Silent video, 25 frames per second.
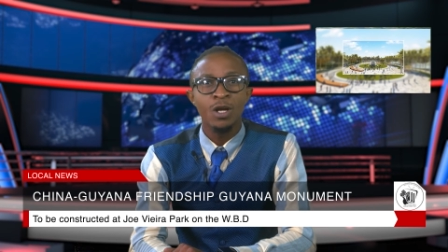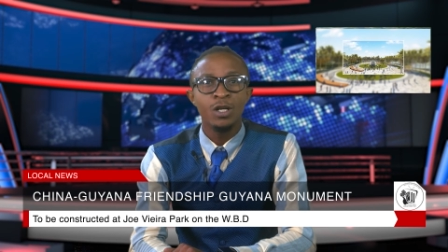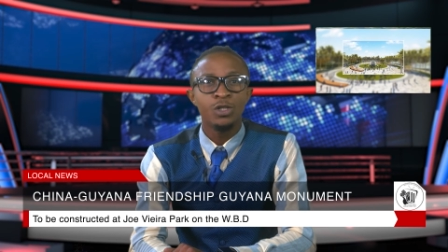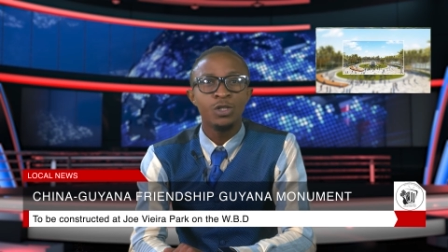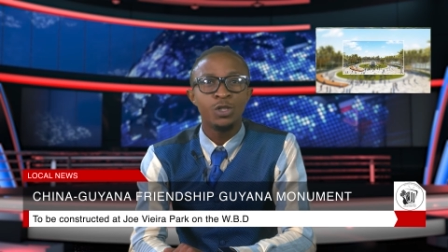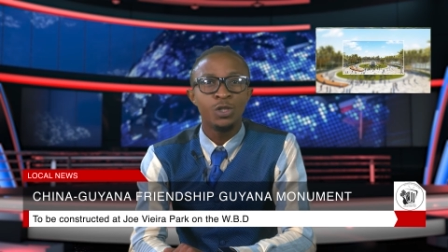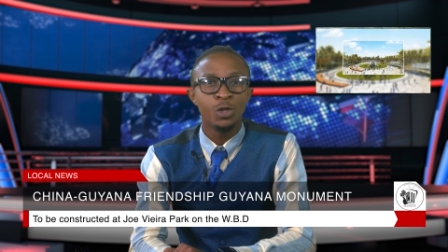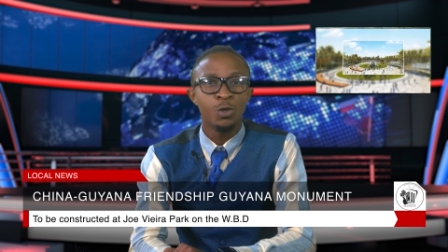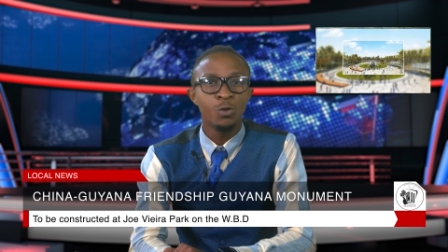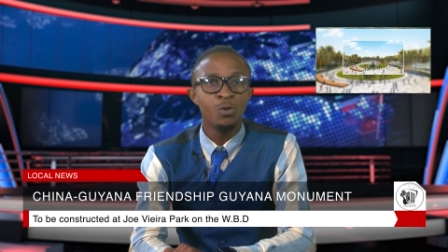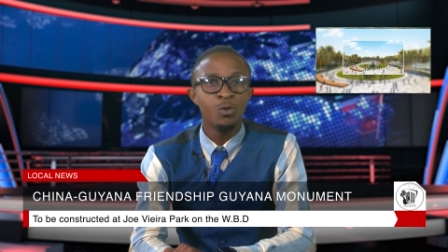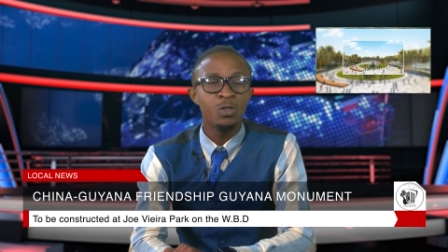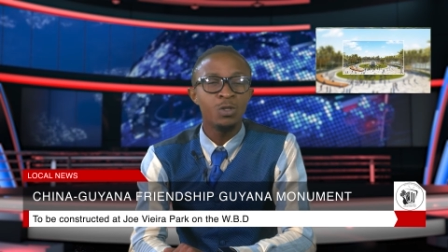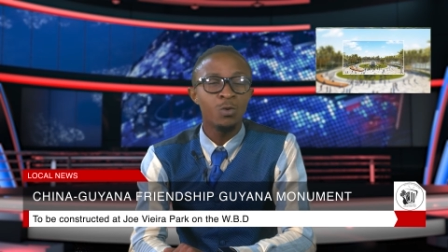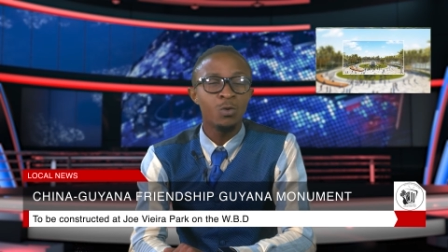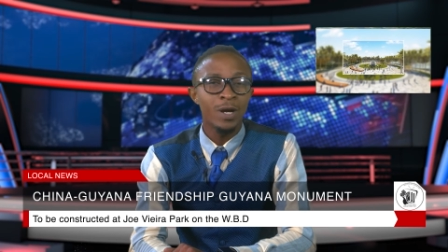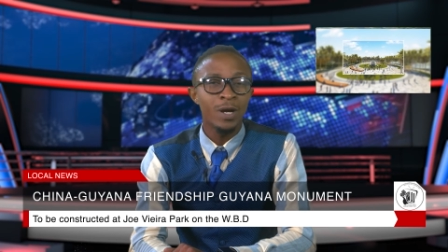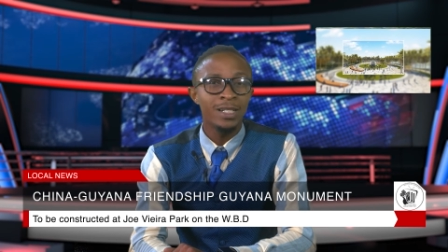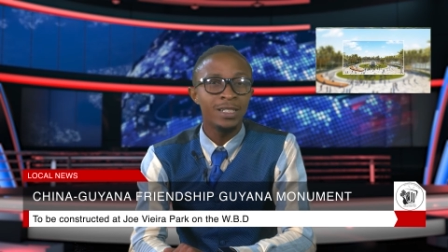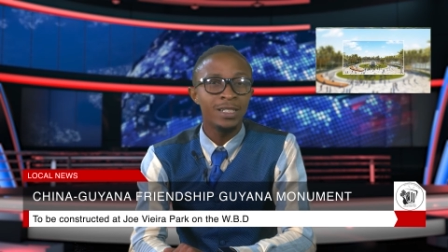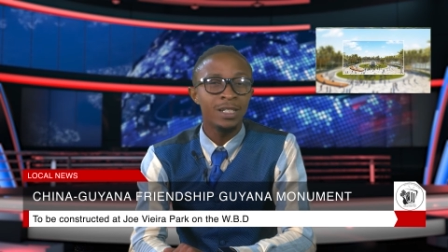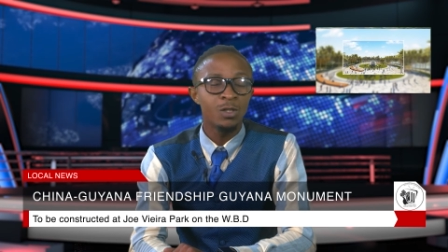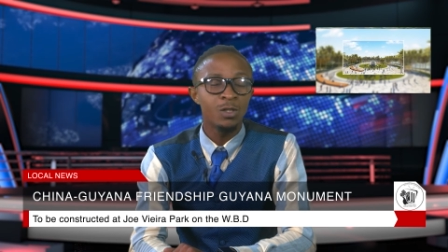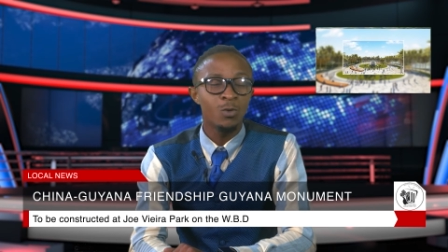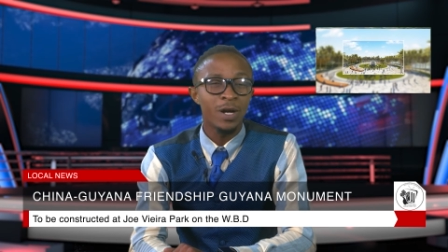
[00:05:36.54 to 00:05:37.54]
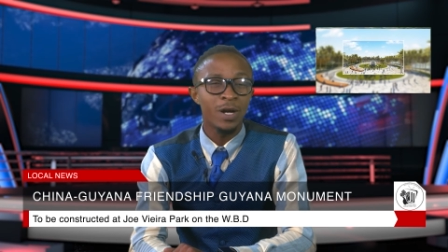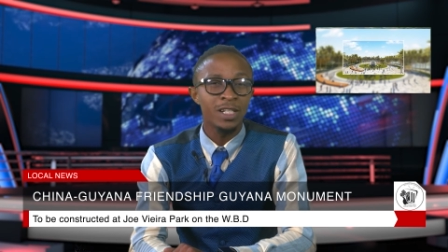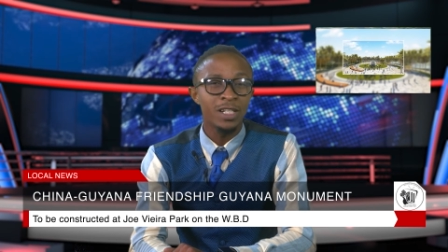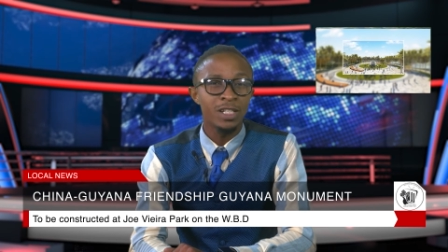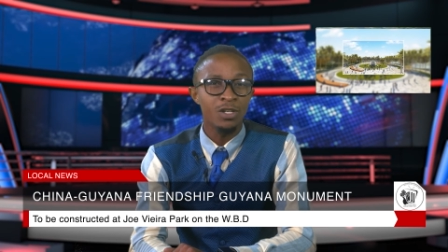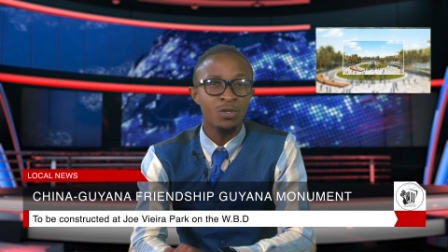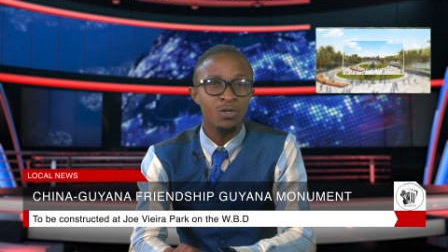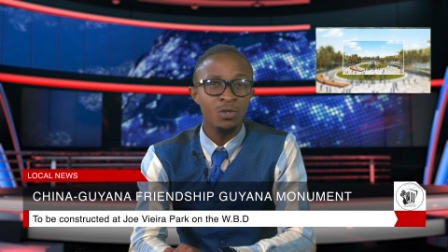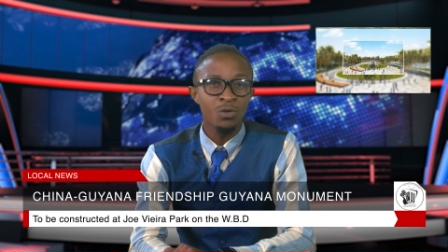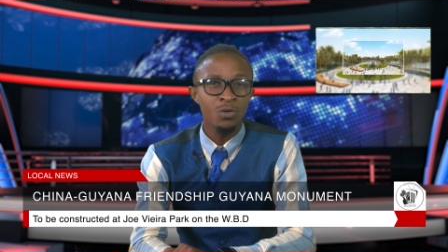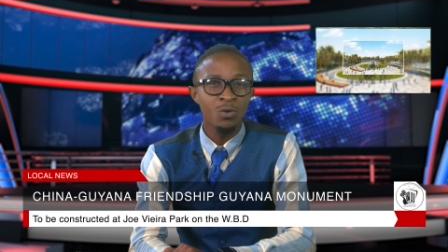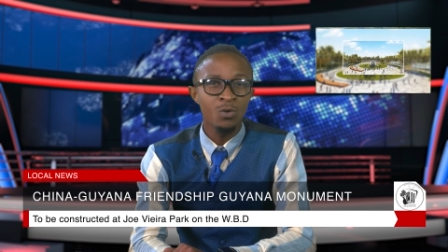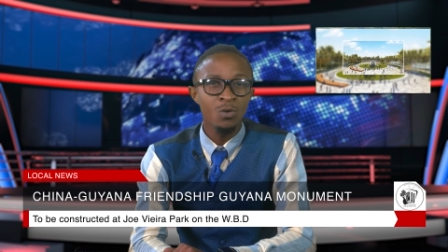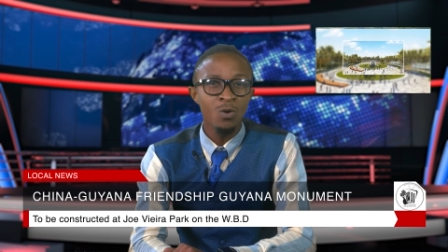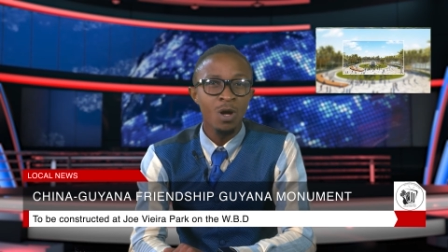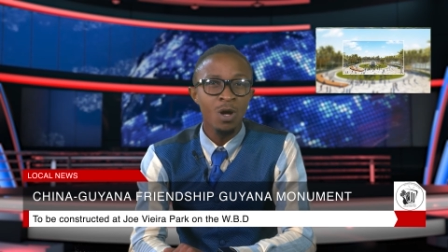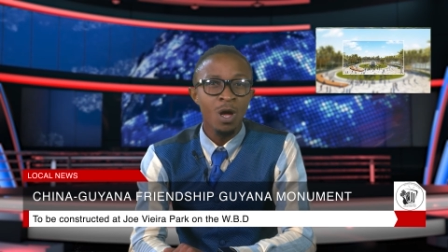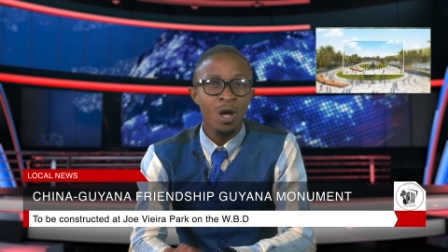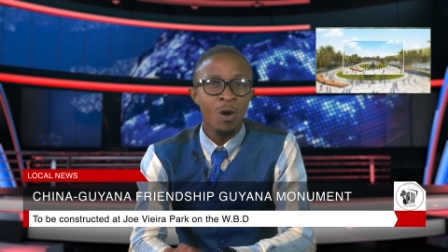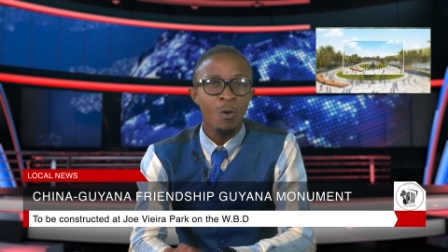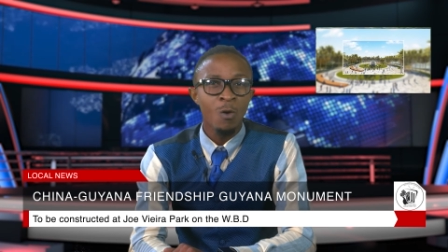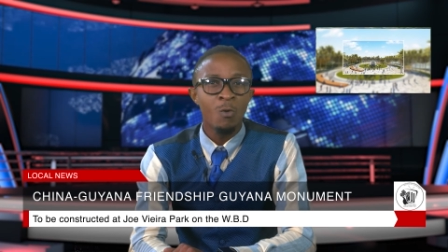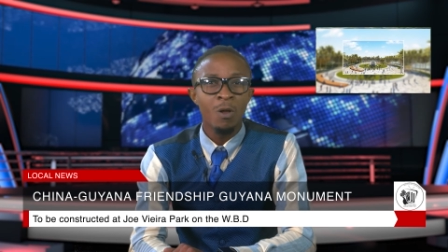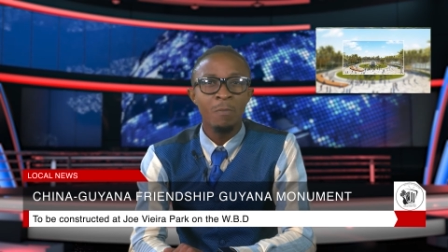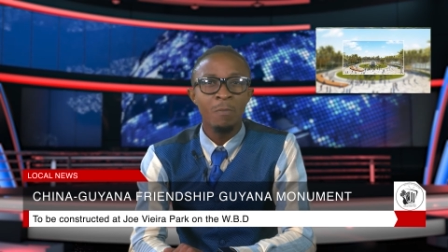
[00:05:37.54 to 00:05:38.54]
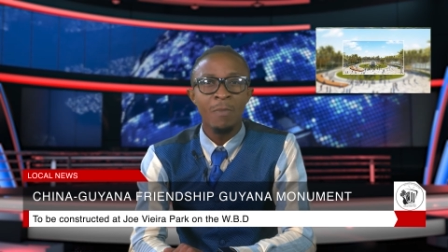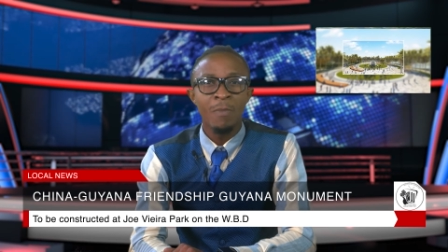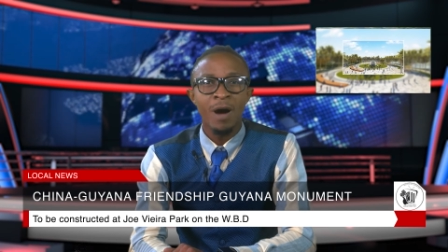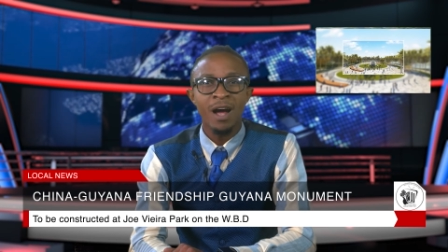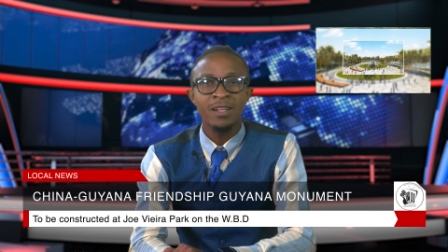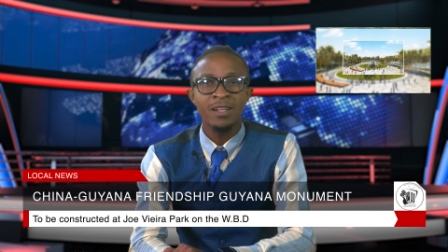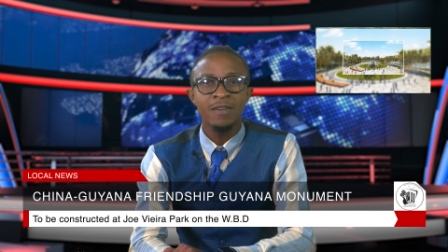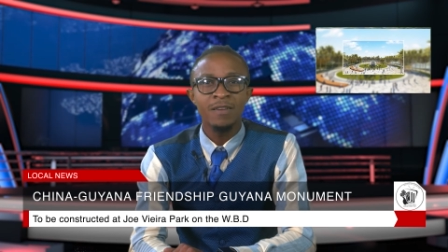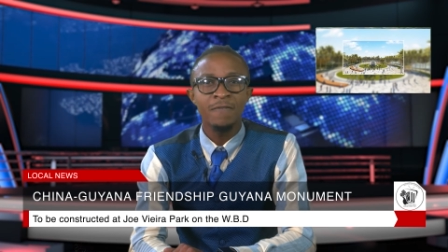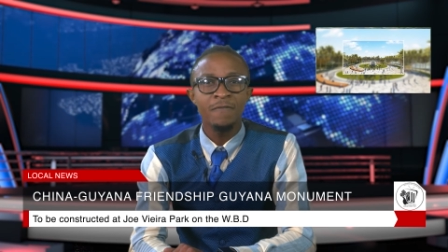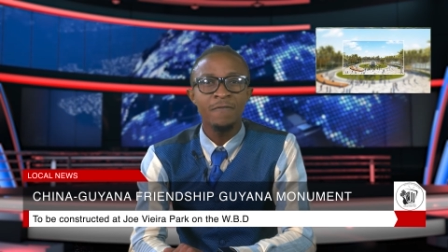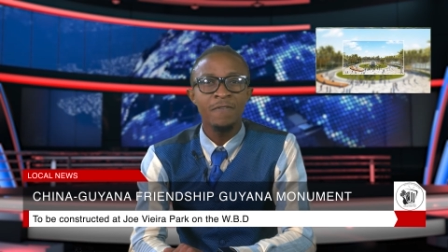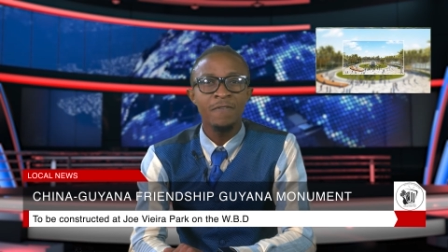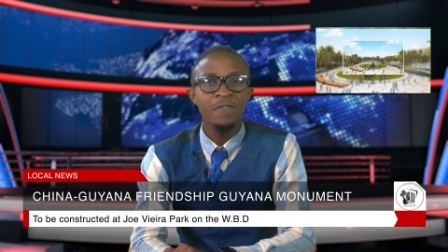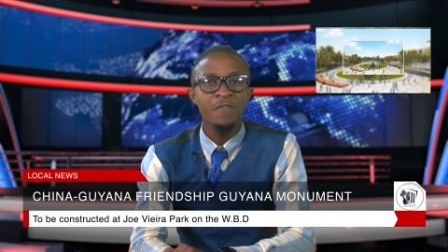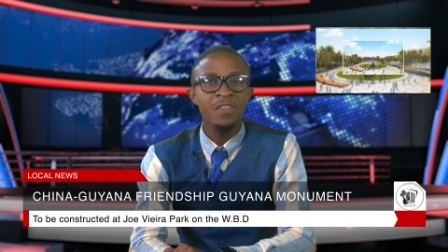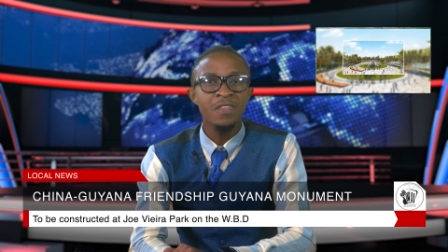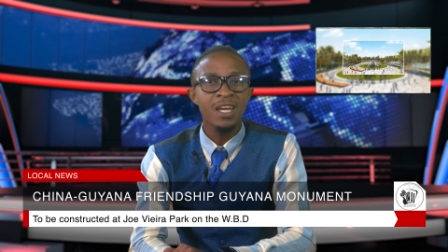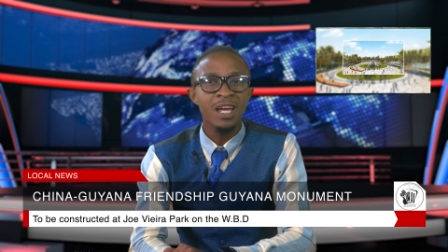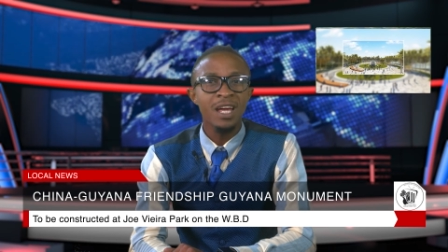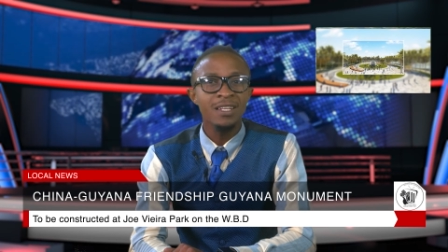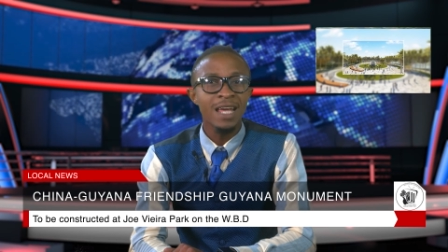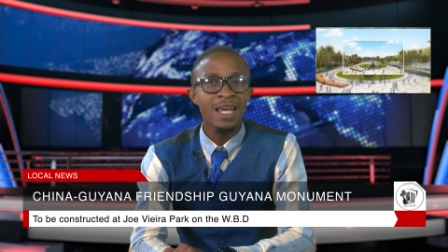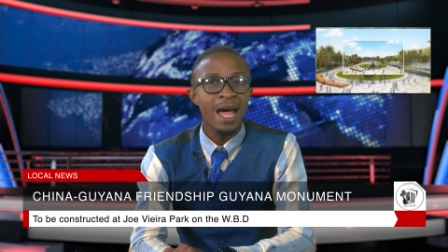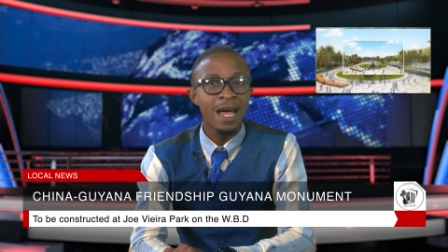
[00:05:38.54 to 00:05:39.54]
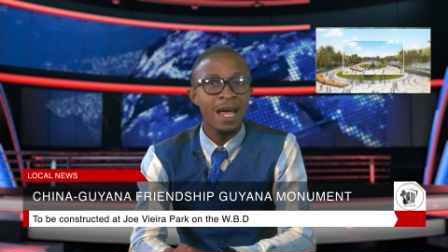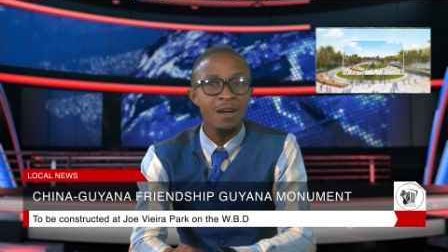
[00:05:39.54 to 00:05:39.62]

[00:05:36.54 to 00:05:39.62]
June 2022 will mark the 50th